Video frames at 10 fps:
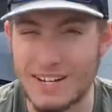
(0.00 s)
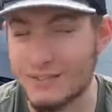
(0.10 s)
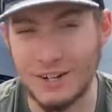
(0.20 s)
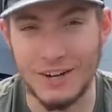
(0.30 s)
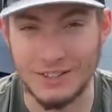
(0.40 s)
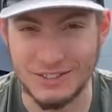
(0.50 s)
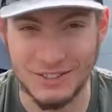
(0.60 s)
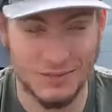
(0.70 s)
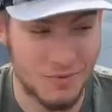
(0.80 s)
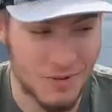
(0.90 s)
different colors
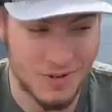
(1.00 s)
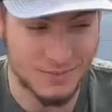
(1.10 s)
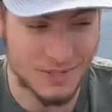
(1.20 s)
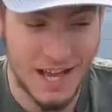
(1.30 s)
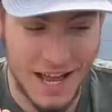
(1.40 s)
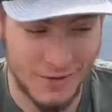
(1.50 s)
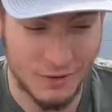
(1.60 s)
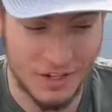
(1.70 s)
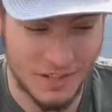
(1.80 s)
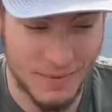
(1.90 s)
of the worms. I've
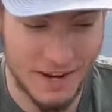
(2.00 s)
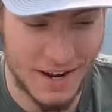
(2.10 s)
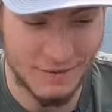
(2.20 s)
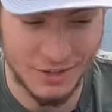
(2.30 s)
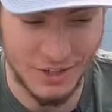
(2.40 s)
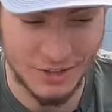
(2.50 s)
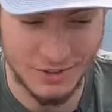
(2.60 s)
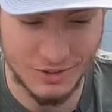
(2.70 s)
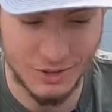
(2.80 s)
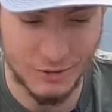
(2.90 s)
caught them on every
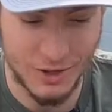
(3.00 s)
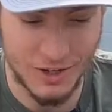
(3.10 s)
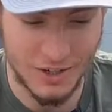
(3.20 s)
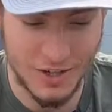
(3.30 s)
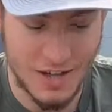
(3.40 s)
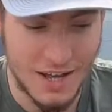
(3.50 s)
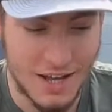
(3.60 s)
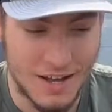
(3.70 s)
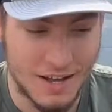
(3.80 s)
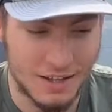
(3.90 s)
color so far.
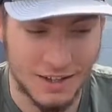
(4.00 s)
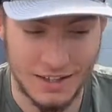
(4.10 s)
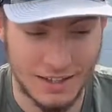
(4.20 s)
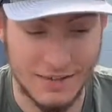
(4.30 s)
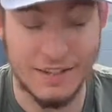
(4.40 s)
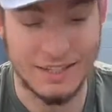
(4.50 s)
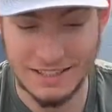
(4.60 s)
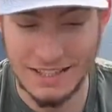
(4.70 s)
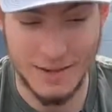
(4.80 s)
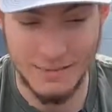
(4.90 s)
Even in
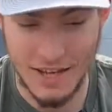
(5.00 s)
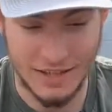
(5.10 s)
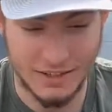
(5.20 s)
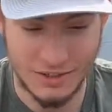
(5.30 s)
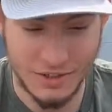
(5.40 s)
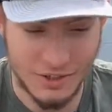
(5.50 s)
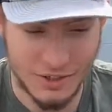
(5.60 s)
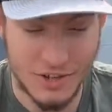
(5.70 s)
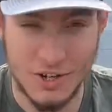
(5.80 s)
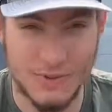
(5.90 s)
the same day, like during a
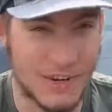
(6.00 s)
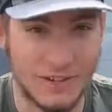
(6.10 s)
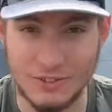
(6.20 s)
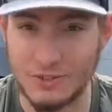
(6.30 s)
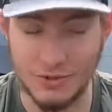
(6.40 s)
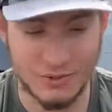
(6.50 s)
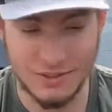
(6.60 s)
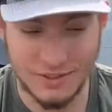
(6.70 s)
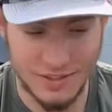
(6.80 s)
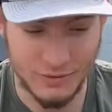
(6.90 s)
tournament, I was
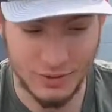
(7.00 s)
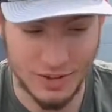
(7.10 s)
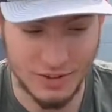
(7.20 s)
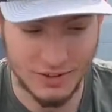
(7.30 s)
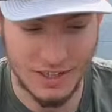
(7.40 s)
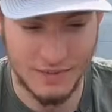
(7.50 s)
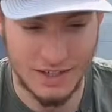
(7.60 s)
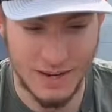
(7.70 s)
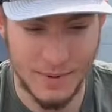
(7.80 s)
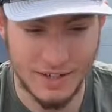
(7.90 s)
throwing different colors every
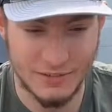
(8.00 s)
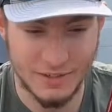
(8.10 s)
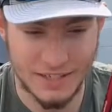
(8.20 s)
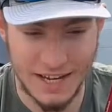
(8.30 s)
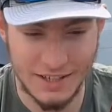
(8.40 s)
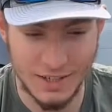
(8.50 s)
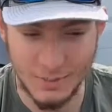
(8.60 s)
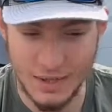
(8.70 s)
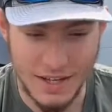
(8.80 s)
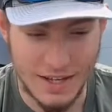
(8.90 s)
time I had to retie
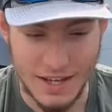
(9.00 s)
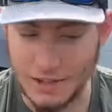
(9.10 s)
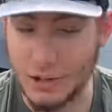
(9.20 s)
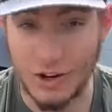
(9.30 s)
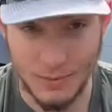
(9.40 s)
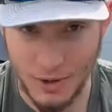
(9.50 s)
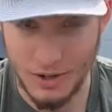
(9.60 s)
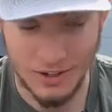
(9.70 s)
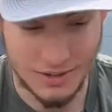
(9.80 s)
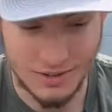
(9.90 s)
up, and caught them
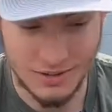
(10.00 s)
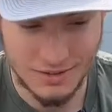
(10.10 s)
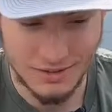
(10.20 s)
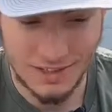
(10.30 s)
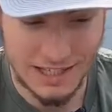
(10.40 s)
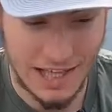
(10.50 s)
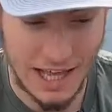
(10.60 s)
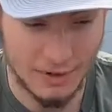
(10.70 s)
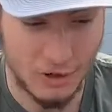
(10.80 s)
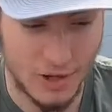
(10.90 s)
all.
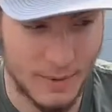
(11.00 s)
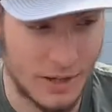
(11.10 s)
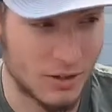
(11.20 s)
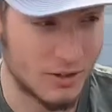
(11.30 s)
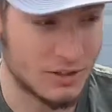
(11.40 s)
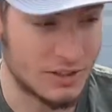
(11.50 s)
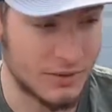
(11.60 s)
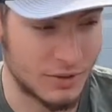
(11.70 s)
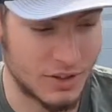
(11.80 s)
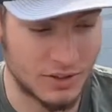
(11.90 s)
I caught them on all those
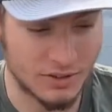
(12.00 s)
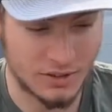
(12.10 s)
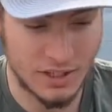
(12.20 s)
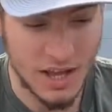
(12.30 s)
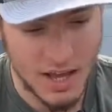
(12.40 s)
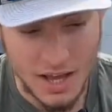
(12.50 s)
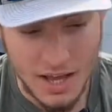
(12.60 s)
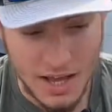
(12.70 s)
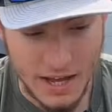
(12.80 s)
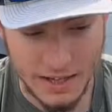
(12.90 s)
different colors.
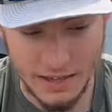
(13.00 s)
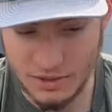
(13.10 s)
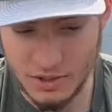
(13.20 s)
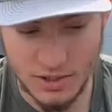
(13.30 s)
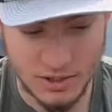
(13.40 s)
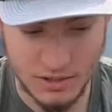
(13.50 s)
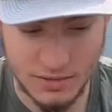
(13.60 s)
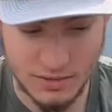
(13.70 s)
And so there's